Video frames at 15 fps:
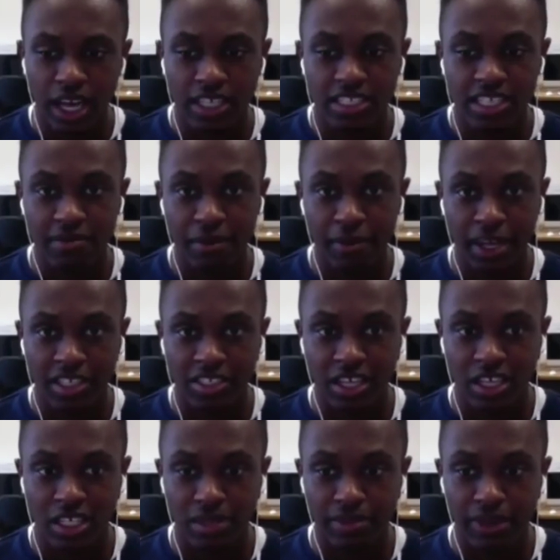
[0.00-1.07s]
and I save
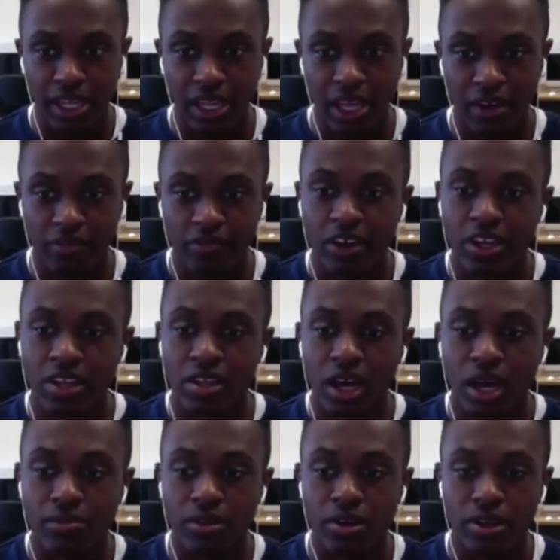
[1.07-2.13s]
my magazine as a PDF
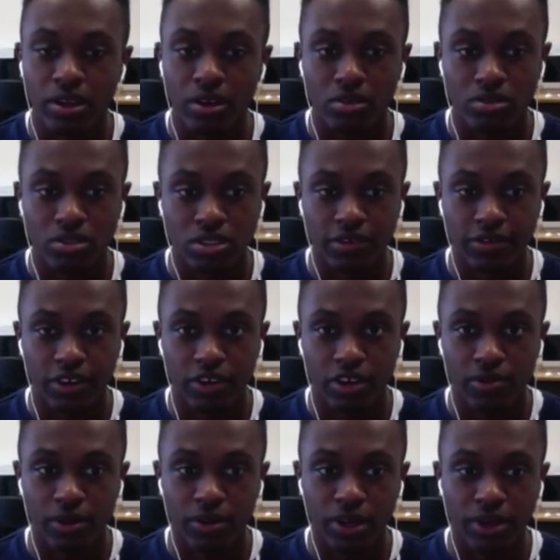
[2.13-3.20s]
when uploading it
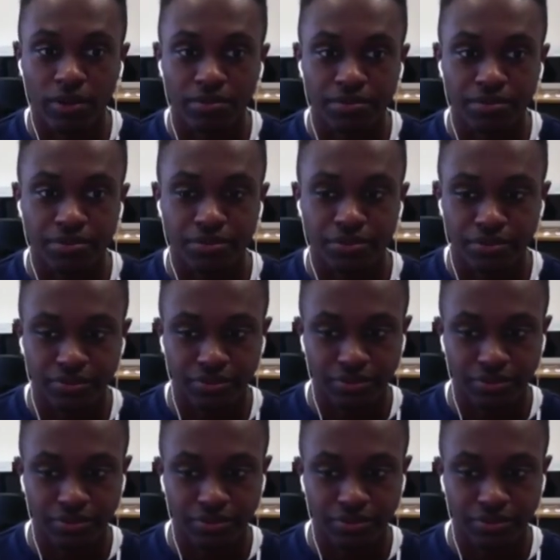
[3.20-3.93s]
onto the Folio Builder.